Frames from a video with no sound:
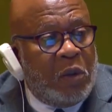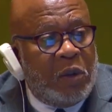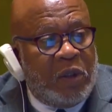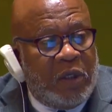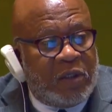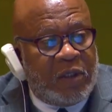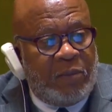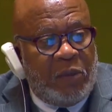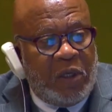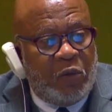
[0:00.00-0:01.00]
The
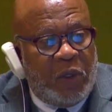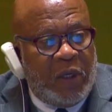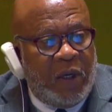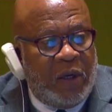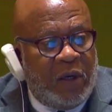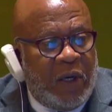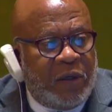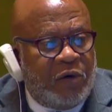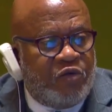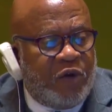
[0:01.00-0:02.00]
Assembly will hear
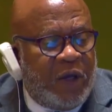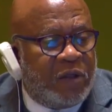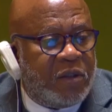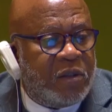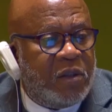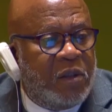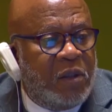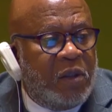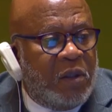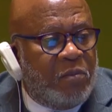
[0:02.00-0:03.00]
an address
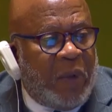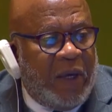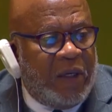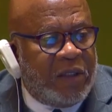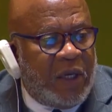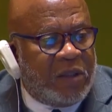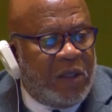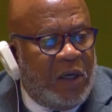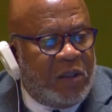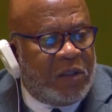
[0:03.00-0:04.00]
by His
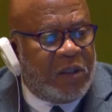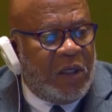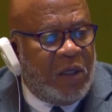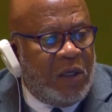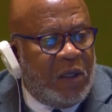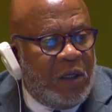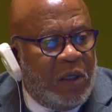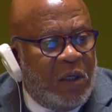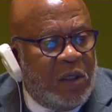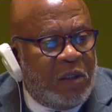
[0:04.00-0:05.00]
Excellency
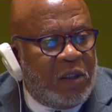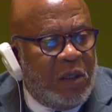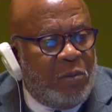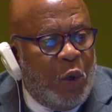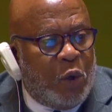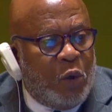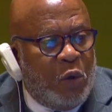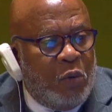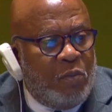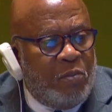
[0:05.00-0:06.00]

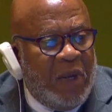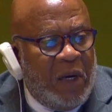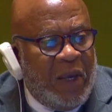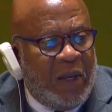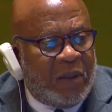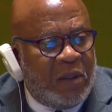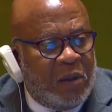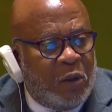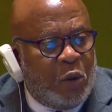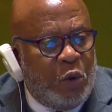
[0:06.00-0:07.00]
Tiémoko Meyliet
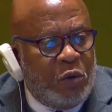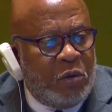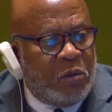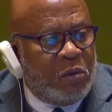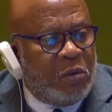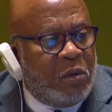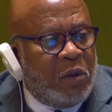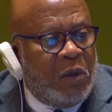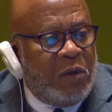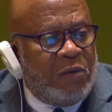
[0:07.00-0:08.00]
Kone,
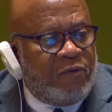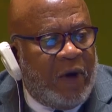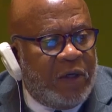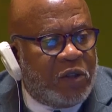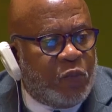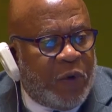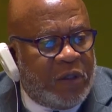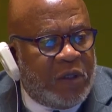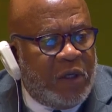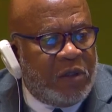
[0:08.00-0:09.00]

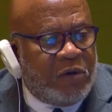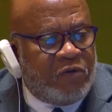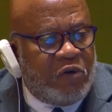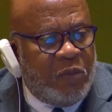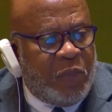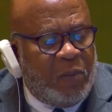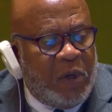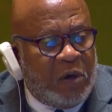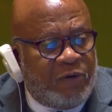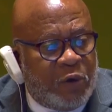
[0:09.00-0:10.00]
Vice-President of the
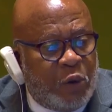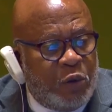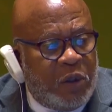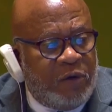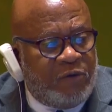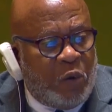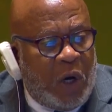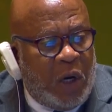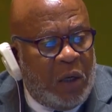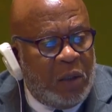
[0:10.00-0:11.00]
Republic of Côte
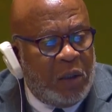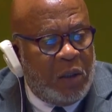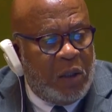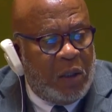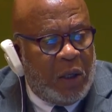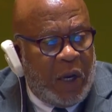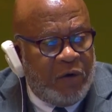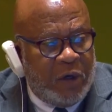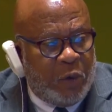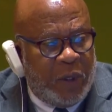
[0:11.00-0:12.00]
d'Ivoire. I
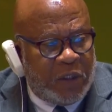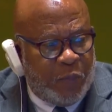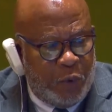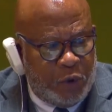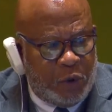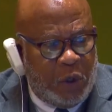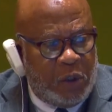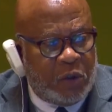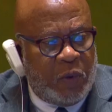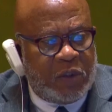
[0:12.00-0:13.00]
request
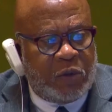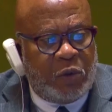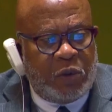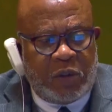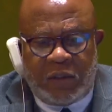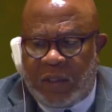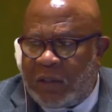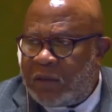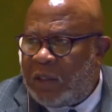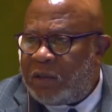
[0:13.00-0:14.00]
protocol to escort His
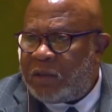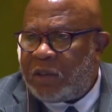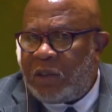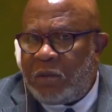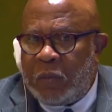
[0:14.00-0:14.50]
Excellency.